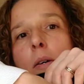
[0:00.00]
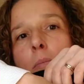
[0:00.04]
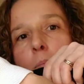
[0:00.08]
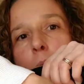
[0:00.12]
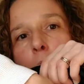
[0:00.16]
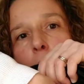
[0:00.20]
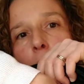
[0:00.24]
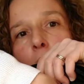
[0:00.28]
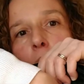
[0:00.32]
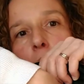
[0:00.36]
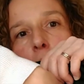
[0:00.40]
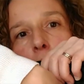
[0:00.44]

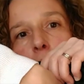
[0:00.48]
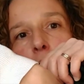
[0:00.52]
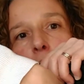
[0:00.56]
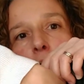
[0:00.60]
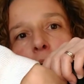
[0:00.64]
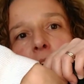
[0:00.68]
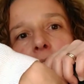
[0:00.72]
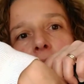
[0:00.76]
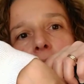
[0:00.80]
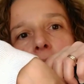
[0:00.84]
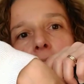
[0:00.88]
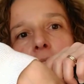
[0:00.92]
but the
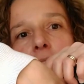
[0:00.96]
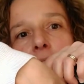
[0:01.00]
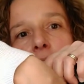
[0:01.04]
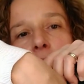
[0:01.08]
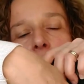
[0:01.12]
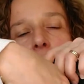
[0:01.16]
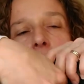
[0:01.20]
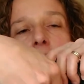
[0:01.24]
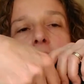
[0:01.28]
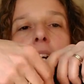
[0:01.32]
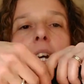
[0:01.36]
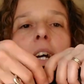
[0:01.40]
size,
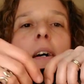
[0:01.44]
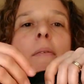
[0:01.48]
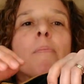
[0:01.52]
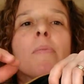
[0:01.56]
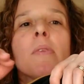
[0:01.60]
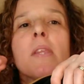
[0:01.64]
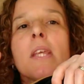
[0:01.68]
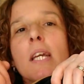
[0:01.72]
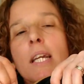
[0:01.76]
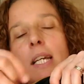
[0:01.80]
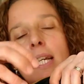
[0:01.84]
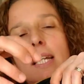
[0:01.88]

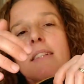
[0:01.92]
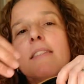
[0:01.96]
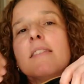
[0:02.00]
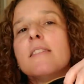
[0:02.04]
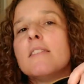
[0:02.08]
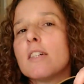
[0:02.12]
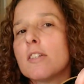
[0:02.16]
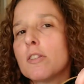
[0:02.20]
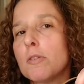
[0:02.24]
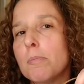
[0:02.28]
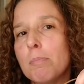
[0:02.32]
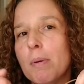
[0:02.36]
it's
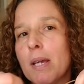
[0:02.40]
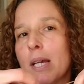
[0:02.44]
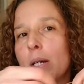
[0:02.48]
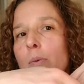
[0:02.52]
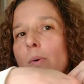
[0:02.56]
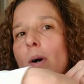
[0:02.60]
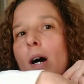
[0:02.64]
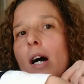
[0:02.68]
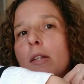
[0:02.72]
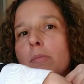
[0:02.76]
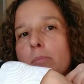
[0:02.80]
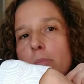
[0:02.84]
not a big
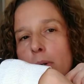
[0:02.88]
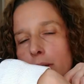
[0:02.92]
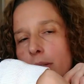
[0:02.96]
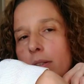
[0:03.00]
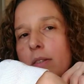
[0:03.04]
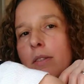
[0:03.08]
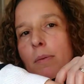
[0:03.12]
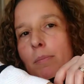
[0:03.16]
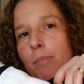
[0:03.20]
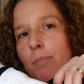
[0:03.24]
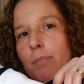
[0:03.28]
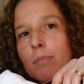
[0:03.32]
one,
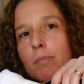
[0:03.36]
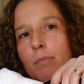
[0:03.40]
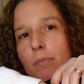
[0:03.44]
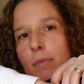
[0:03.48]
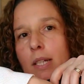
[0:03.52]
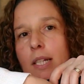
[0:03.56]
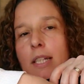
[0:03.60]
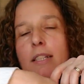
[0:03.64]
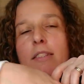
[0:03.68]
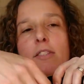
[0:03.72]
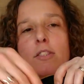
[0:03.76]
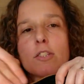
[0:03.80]
but
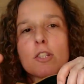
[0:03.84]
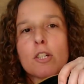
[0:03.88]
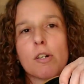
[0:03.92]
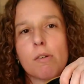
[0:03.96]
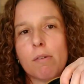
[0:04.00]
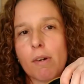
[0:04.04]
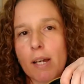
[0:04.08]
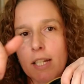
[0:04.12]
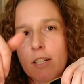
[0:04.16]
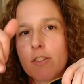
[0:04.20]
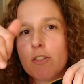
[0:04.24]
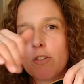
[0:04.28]
it's
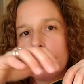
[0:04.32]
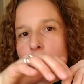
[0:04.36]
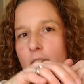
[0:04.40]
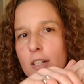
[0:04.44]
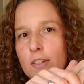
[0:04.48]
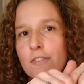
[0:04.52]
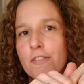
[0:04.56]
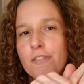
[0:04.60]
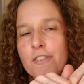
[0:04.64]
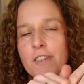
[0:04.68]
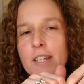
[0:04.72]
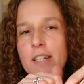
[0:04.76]
correct. You
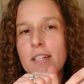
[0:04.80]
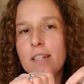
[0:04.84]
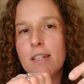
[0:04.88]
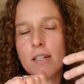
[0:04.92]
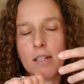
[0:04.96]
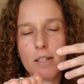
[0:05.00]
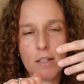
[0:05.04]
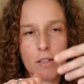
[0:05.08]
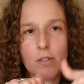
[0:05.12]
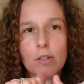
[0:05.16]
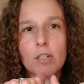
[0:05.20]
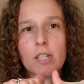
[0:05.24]
can
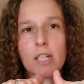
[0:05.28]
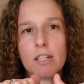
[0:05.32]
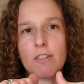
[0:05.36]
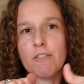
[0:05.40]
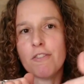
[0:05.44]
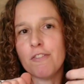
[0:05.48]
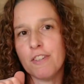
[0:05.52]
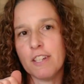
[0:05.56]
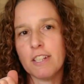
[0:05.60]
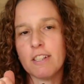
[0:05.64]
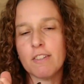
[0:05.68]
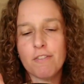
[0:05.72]

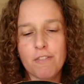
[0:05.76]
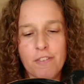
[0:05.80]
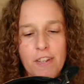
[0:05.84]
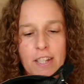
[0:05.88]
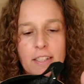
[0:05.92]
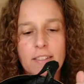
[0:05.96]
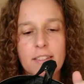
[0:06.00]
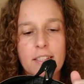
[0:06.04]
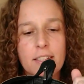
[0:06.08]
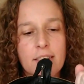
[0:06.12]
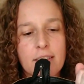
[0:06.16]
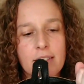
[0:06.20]
fit
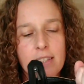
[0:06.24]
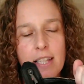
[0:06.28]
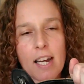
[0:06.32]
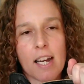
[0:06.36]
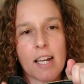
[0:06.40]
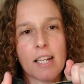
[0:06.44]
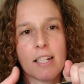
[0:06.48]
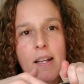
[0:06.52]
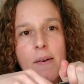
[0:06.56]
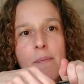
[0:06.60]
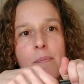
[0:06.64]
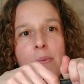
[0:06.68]
things
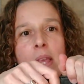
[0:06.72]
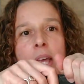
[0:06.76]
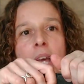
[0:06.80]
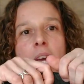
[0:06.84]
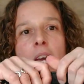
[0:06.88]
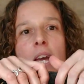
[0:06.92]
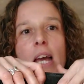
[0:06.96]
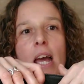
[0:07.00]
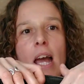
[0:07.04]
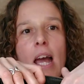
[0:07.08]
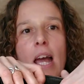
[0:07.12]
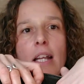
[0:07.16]
inside.
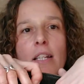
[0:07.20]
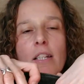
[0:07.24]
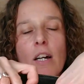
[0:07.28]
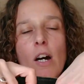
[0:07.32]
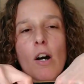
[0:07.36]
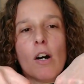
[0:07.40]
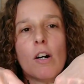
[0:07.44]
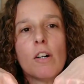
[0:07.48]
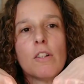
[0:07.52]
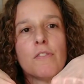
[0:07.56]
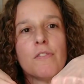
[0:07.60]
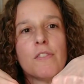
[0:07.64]
And
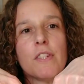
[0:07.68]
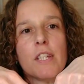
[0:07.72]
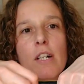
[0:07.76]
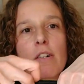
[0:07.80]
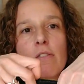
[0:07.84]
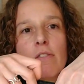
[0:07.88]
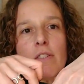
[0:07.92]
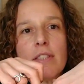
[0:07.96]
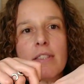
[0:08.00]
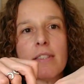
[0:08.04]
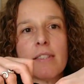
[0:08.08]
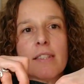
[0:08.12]
on the
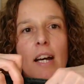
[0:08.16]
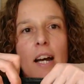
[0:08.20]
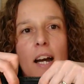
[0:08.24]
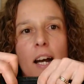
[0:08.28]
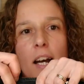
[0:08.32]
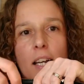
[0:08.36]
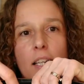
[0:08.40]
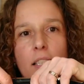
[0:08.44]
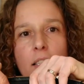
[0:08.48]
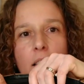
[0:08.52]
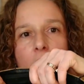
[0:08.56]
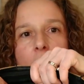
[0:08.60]
other
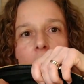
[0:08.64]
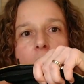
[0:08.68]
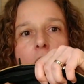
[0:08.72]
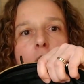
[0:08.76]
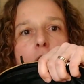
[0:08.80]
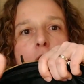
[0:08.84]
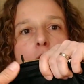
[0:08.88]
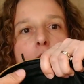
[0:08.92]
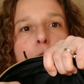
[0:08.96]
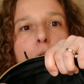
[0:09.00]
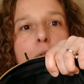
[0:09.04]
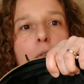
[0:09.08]
side,
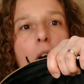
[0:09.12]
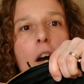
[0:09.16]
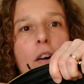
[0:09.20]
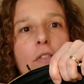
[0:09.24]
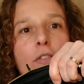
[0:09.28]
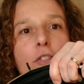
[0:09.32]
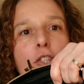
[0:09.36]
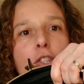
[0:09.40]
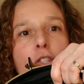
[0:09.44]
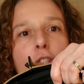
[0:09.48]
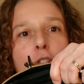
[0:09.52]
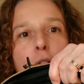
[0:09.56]
you
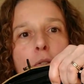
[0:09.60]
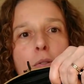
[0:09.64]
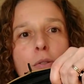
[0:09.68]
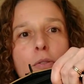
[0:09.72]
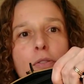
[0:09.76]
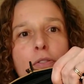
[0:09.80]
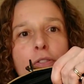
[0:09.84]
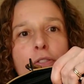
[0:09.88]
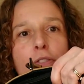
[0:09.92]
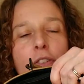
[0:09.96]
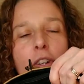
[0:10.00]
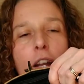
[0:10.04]
have
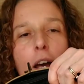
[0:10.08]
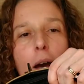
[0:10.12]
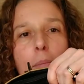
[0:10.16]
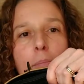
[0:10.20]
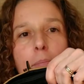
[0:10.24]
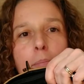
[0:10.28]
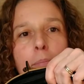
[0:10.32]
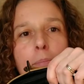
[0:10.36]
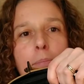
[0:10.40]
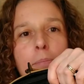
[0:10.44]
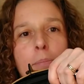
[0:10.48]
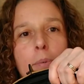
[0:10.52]
two
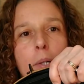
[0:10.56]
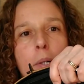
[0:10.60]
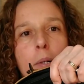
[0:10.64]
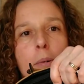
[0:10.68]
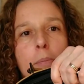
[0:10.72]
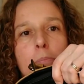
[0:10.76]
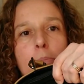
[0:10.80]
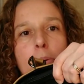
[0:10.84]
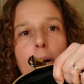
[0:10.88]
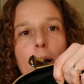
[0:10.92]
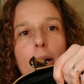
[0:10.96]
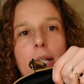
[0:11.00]
flap
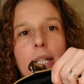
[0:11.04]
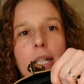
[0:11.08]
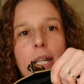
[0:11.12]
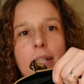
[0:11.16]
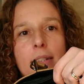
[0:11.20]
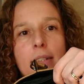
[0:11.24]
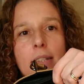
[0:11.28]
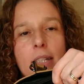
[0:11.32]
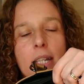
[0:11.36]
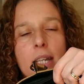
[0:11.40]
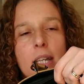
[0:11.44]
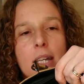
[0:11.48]

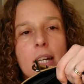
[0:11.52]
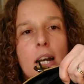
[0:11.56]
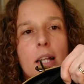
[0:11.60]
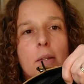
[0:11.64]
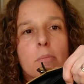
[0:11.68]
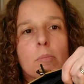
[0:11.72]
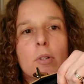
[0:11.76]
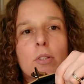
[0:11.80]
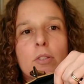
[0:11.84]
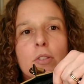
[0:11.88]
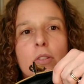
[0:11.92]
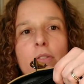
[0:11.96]
pockets here,
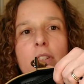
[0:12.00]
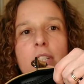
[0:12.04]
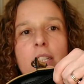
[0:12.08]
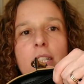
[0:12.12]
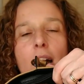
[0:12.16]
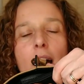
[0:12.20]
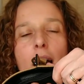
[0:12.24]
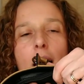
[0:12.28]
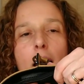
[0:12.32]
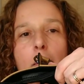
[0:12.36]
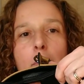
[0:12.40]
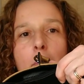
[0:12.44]
and most of the
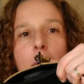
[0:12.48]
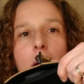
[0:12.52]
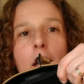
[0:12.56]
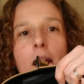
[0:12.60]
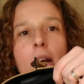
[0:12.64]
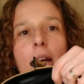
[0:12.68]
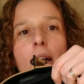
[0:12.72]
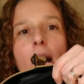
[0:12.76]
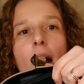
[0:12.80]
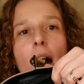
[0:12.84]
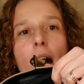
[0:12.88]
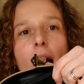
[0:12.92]
time
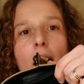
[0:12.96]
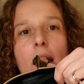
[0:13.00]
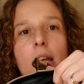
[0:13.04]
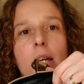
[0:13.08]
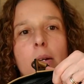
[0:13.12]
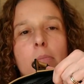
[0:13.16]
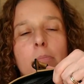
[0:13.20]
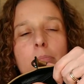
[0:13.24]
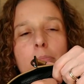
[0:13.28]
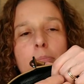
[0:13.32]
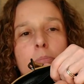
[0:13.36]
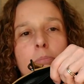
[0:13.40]
I
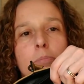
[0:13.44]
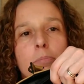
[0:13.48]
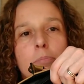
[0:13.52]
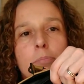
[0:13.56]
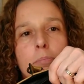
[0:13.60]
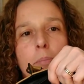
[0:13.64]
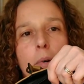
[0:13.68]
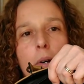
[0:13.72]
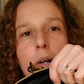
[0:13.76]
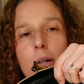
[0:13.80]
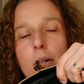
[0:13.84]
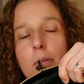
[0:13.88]
am
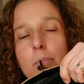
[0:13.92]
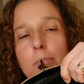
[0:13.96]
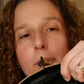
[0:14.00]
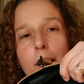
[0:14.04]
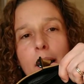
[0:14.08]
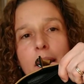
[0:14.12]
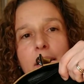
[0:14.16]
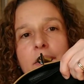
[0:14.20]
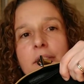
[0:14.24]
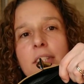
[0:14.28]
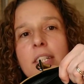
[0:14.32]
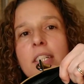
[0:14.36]

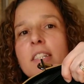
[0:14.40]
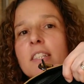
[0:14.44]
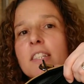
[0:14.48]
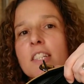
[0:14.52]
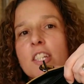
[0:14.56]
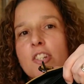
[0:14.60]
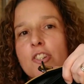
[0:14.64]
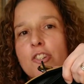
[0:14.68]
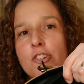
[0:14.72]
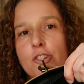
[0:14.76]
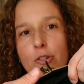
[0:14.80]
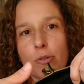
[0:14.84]
placing
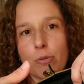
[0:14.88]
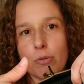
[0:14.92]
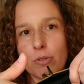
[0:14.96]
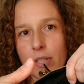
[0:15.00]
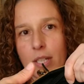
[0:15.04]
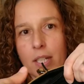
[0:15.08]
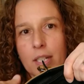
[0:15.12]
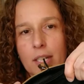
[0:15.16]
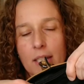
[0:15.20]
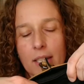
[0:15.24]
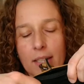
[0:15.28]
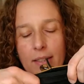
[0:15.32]
tissues
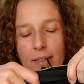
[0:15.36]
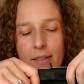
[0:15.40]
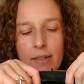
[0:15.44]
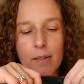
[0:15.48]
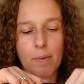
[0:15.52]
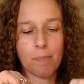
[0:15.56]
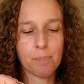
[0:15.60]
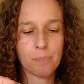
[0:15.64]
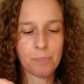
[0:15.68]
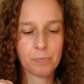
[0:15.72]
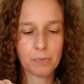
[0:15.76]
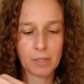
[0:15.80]
in
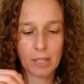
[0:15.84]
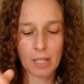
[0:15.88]
it.